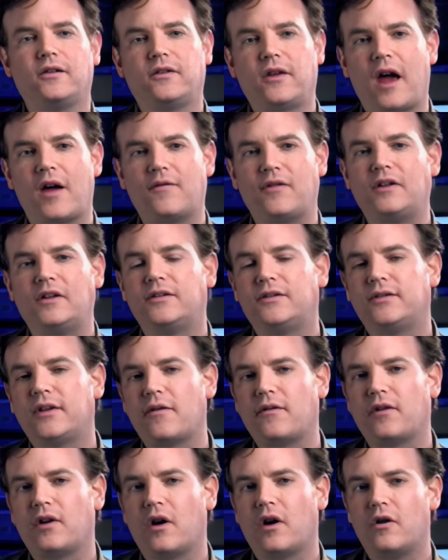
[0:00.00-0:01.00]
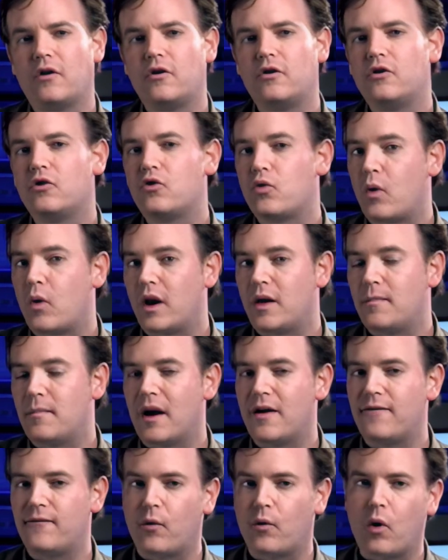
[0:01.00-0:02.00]
as having 720
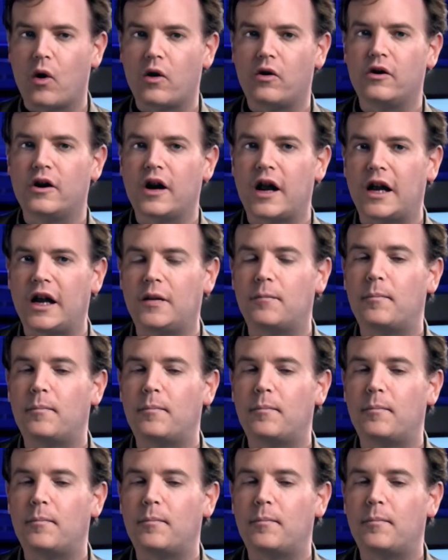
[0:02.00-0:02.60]
by 480